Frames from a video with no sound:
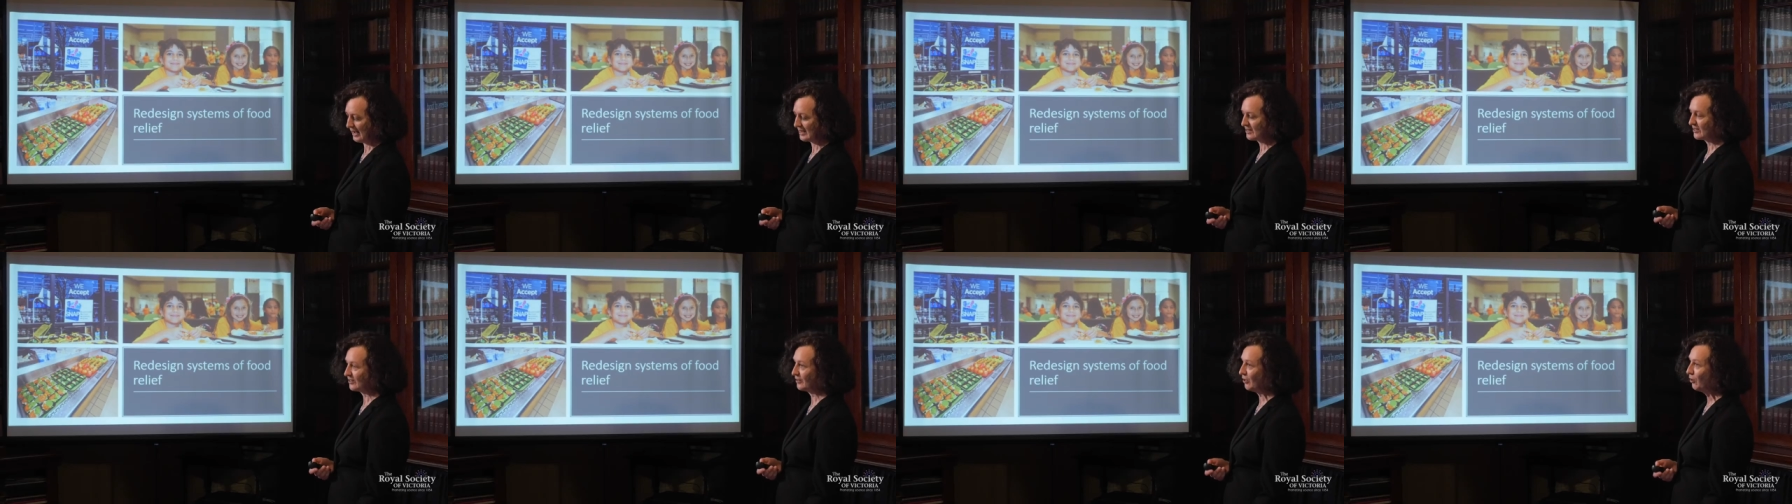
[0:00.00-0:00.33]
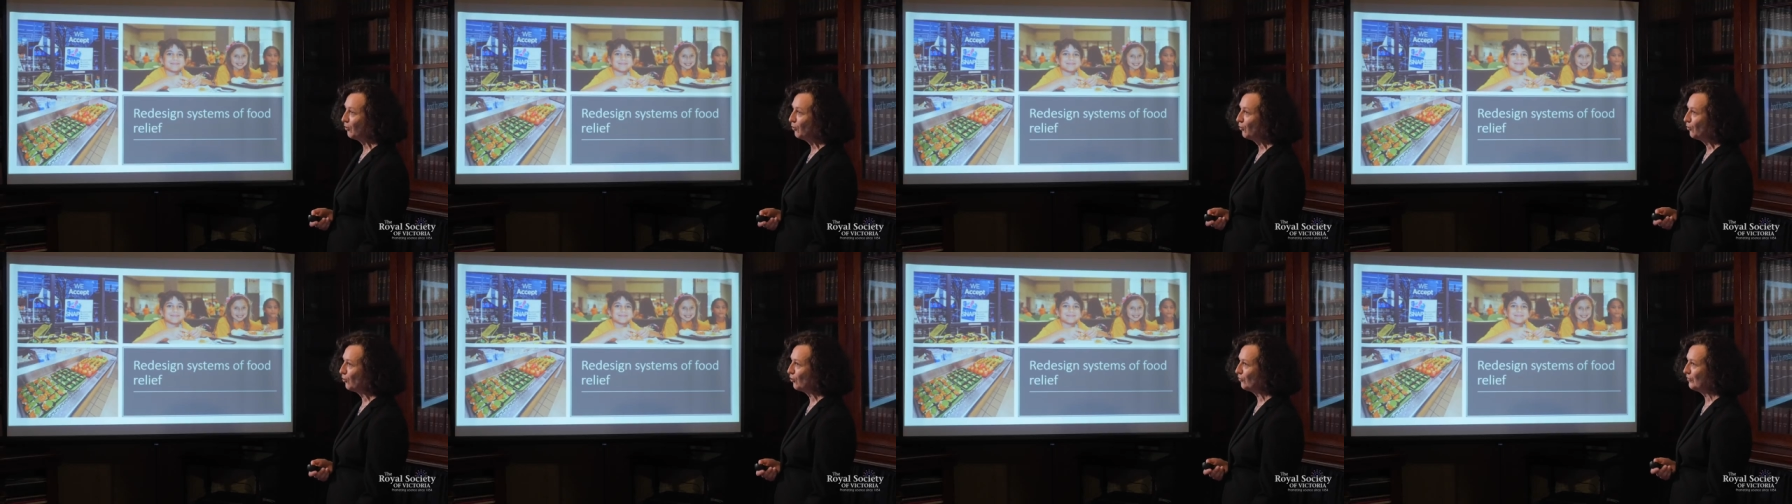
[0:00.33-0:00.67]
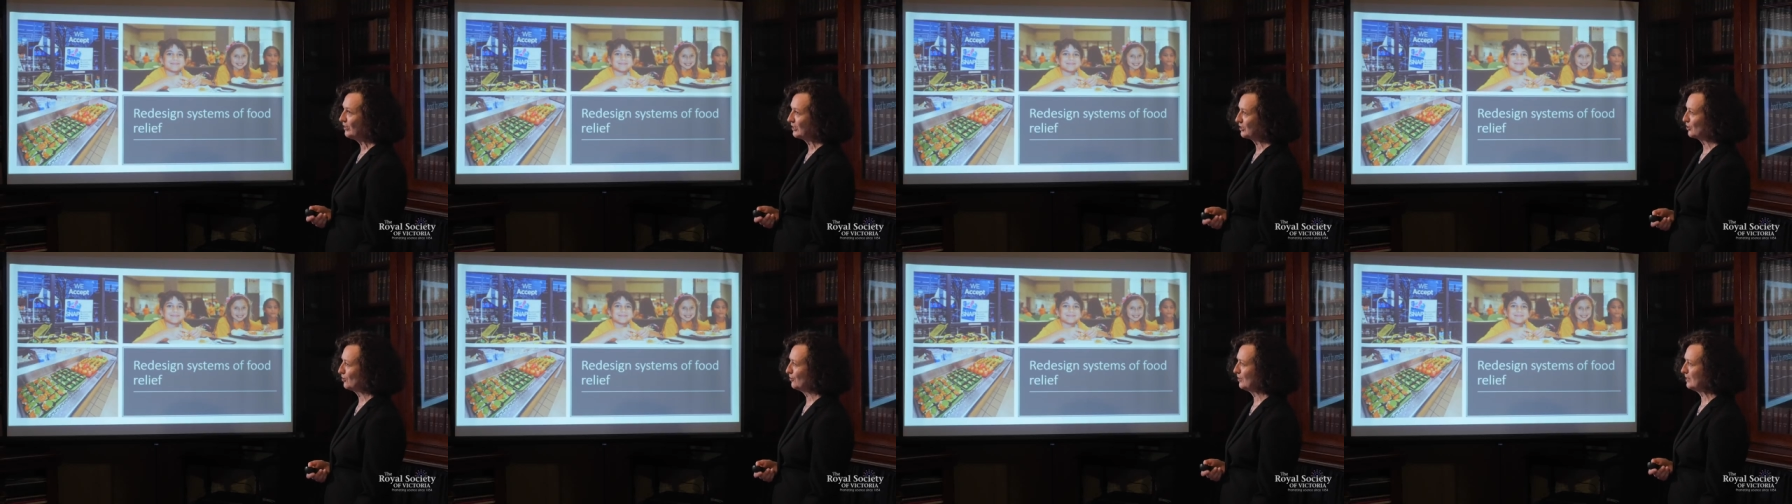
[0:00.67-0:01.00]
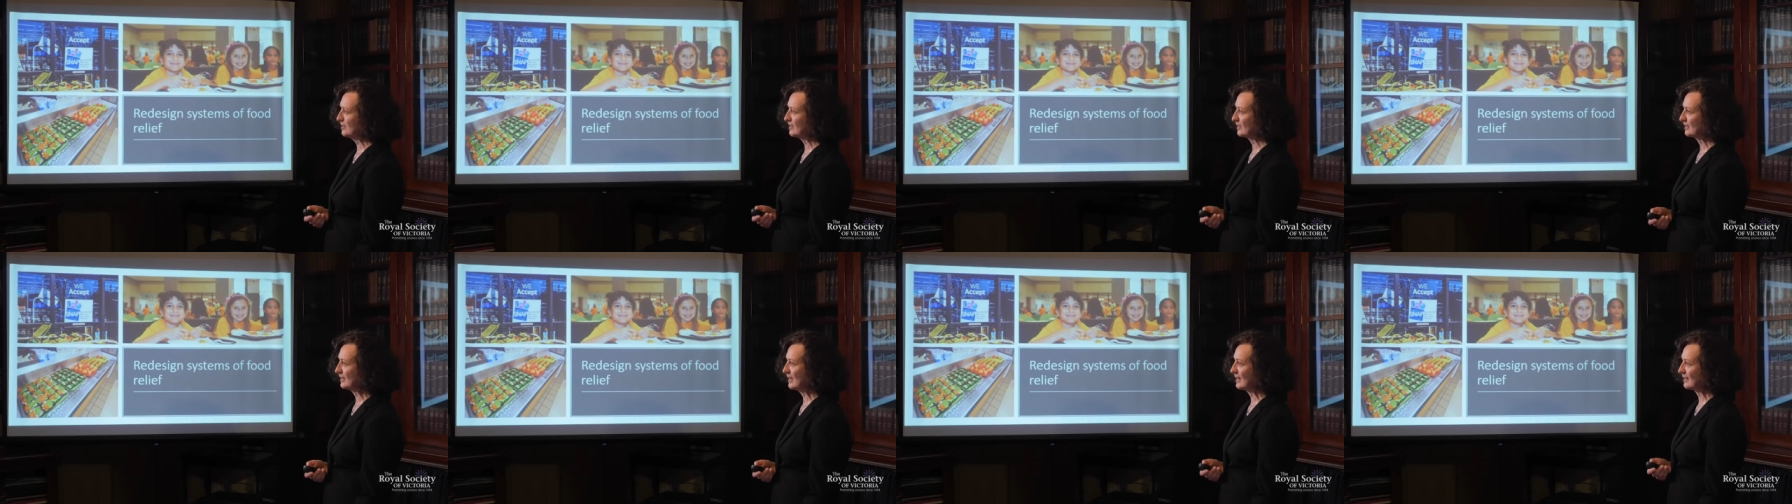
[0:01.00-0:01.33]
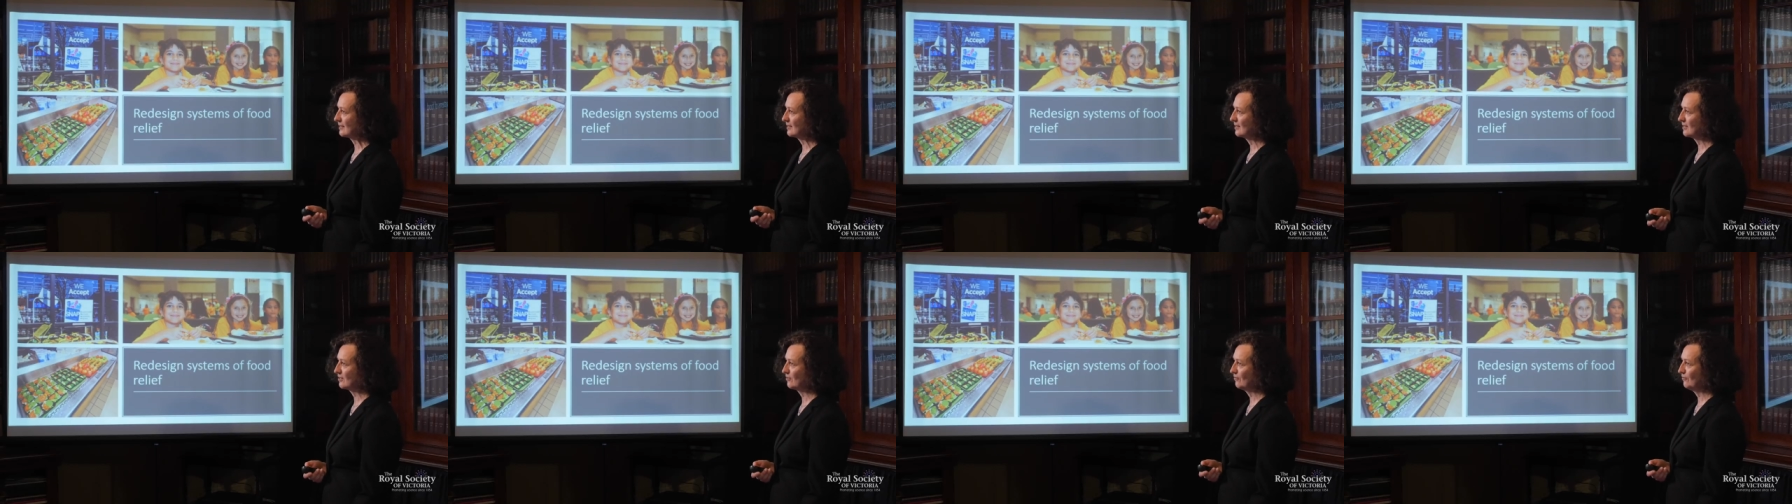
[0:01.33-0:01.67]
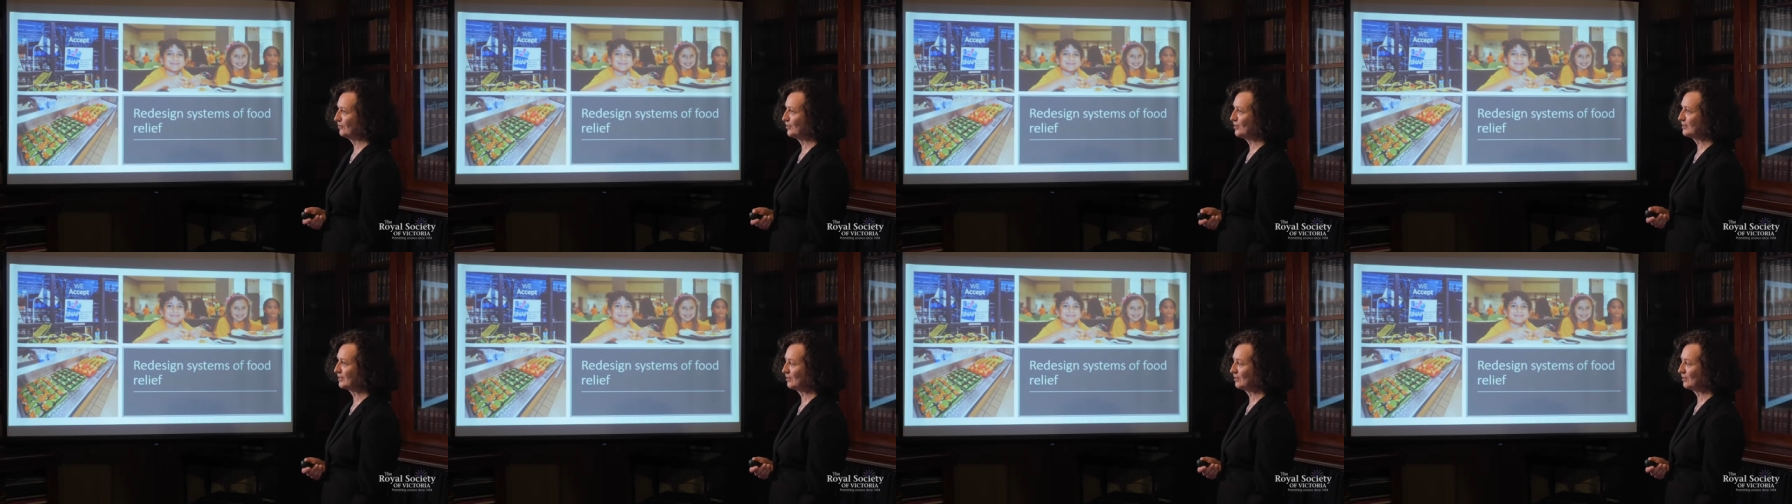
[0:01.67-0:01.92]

and so that all Victorians can access food